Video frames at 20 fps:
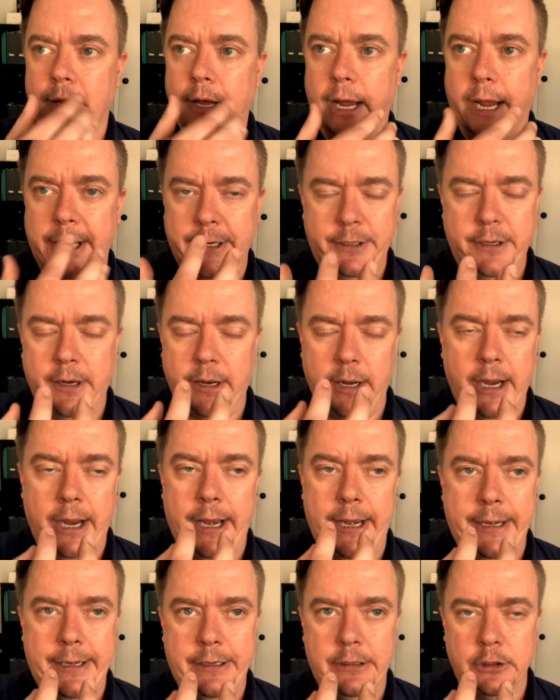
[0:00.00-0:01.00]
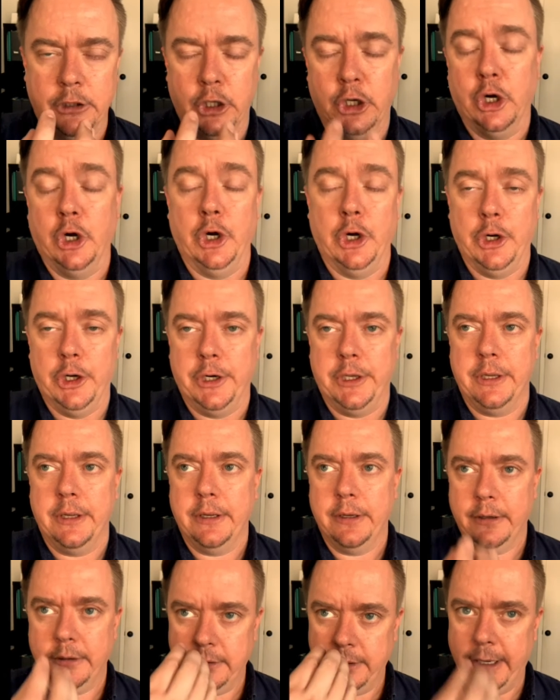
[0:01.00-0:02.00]
I learned
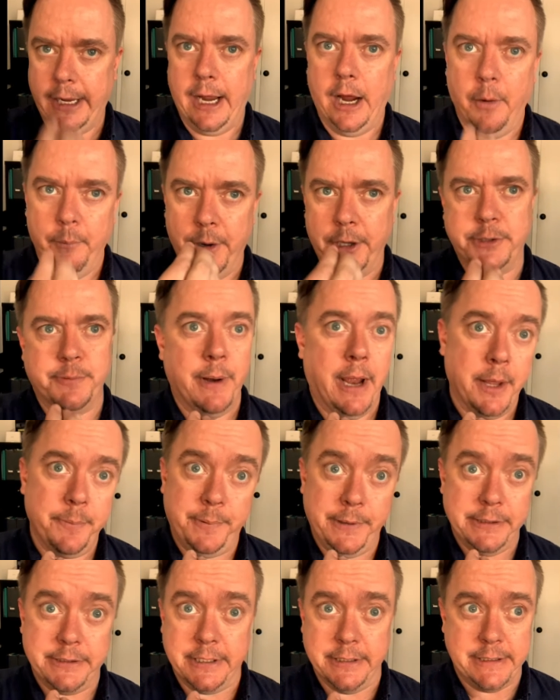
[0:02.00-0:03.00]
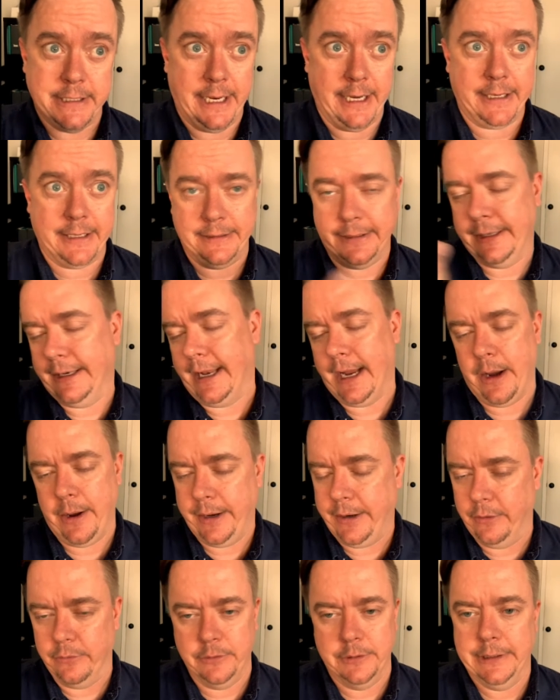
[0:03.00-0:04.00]
how much mouthpiece to take, and then now I
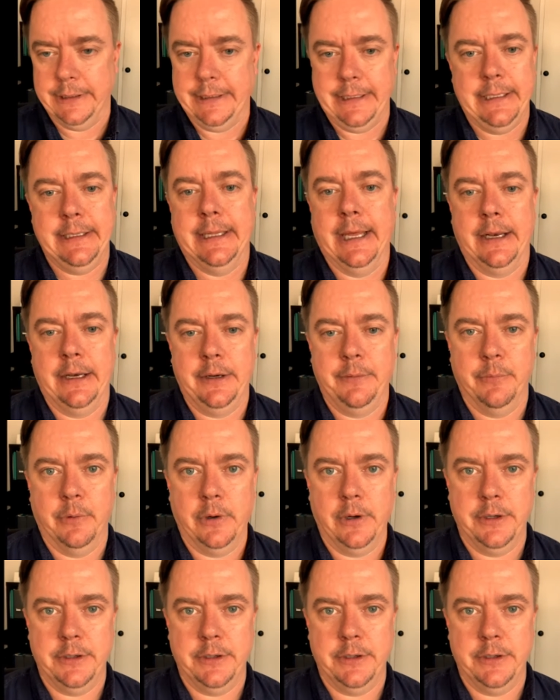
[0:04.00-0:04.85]
don't really need that anymore.